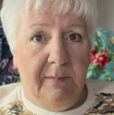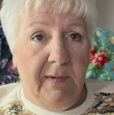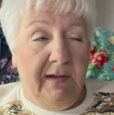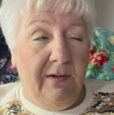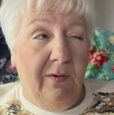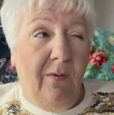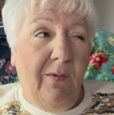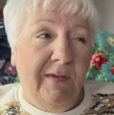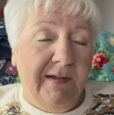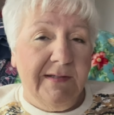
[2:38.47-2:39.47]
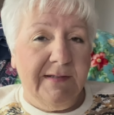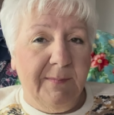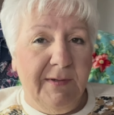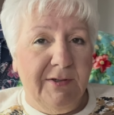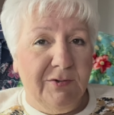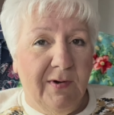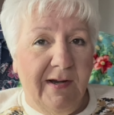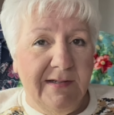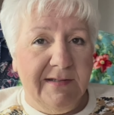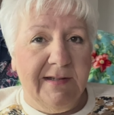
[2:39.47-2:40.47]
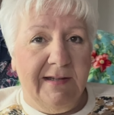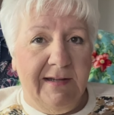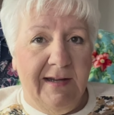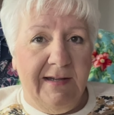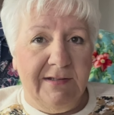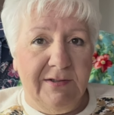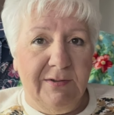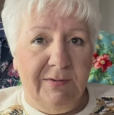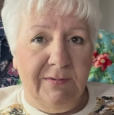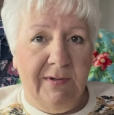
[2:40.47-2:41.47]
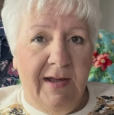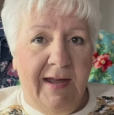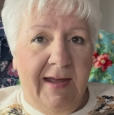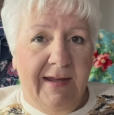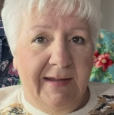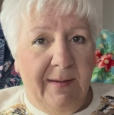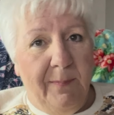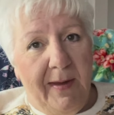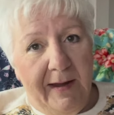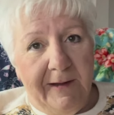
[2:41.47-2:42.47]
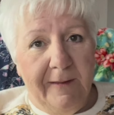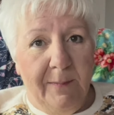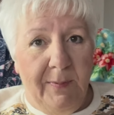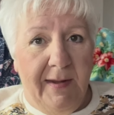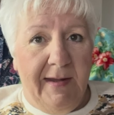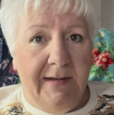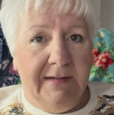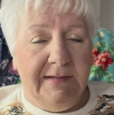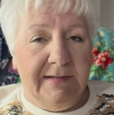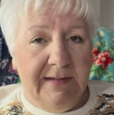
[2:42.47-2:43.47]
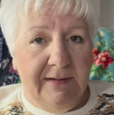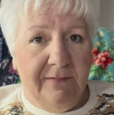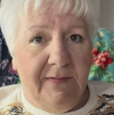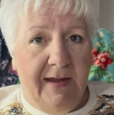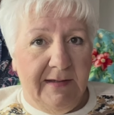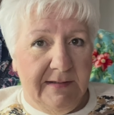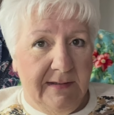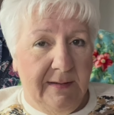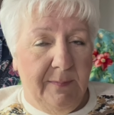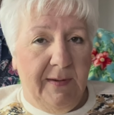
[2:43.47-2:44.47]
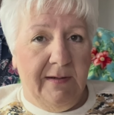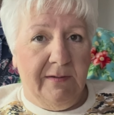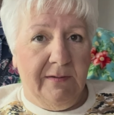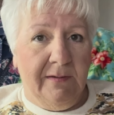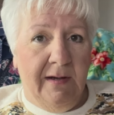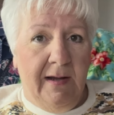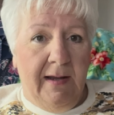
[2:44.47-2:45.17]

My goal is I'm gonna try Sunday to get back in the bed and see if that's any better.